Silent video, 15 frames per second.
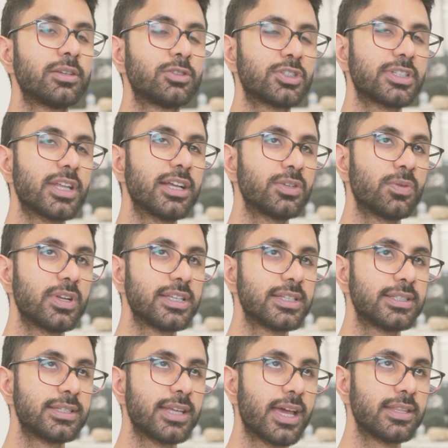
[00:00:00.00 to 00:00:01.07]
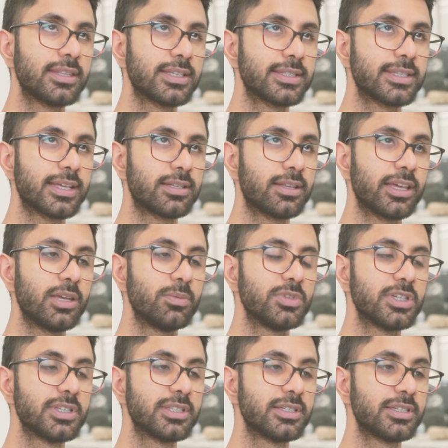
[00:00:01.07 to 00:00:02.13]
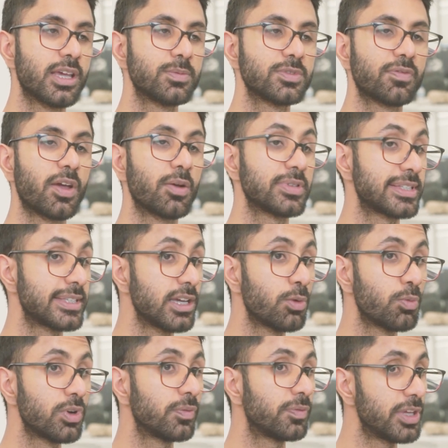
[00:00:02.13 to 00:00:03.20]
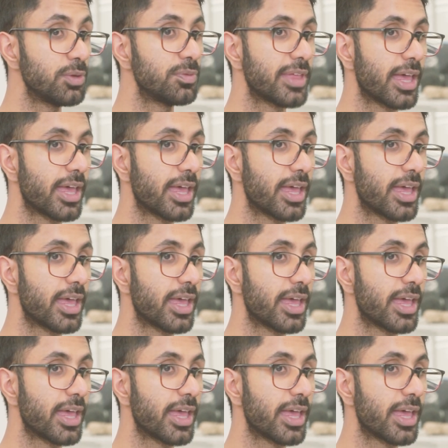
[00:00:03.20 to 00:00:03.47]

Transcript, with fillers: and start to understand the satellite images in terms of how a seal would view